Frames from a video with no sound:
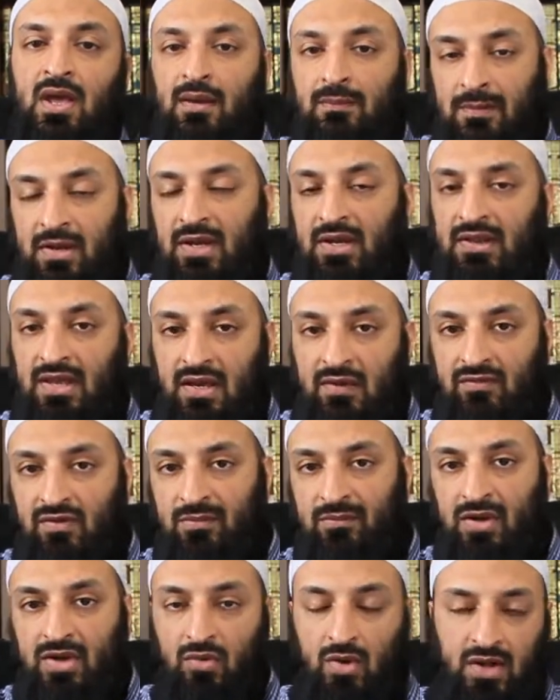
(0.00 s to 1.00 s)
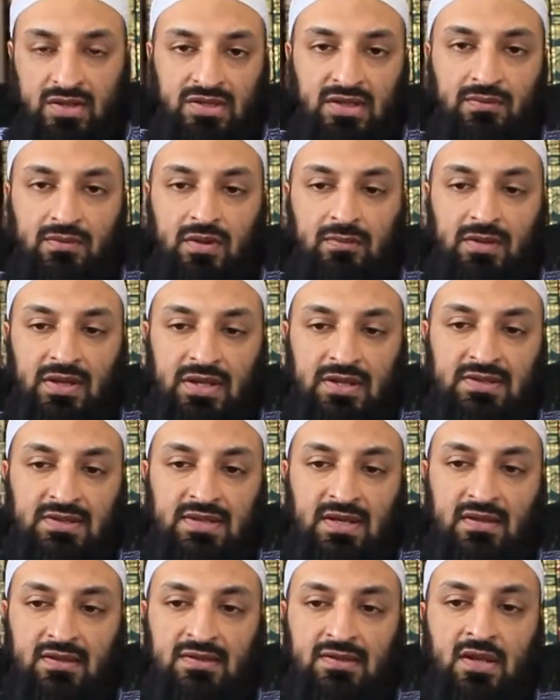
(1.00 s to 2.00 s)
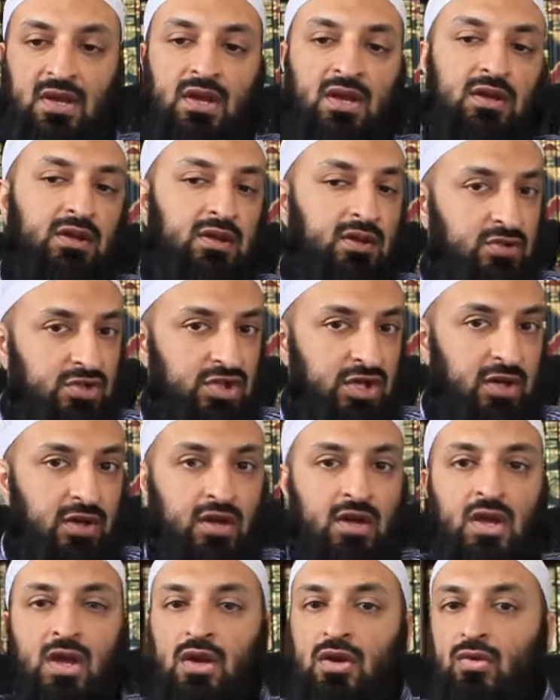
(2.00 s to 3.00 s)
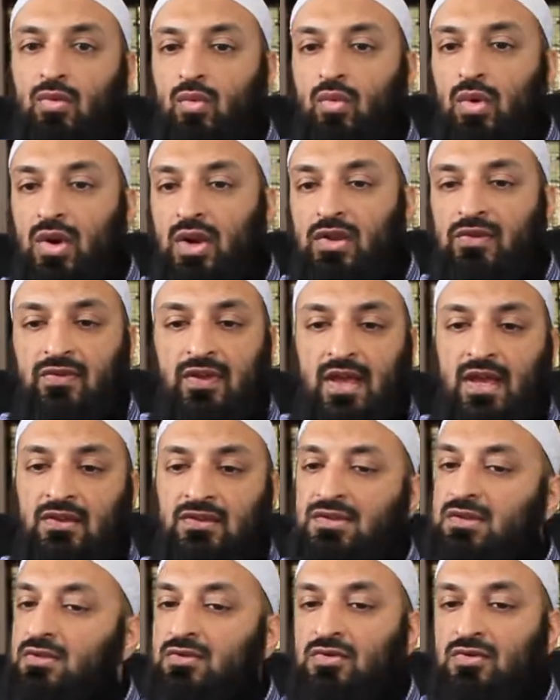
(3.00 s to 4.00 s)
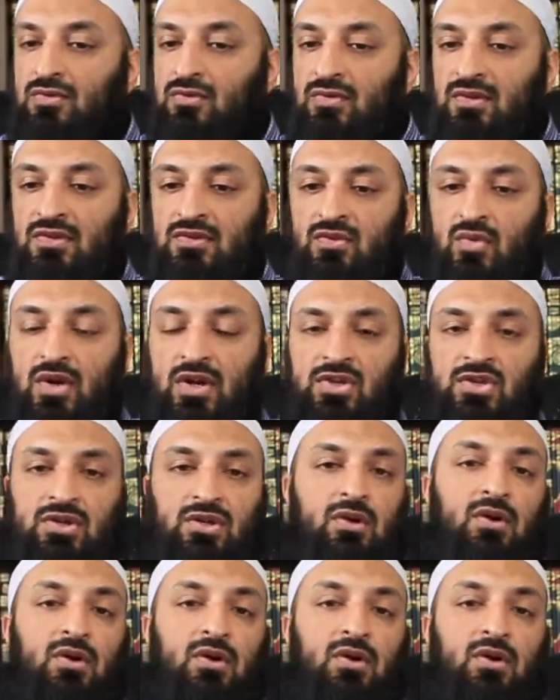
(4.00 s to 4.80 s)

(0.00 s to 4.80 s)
Meaning that if somebody walks up to me and says, Sheikh, what is the answer to this question?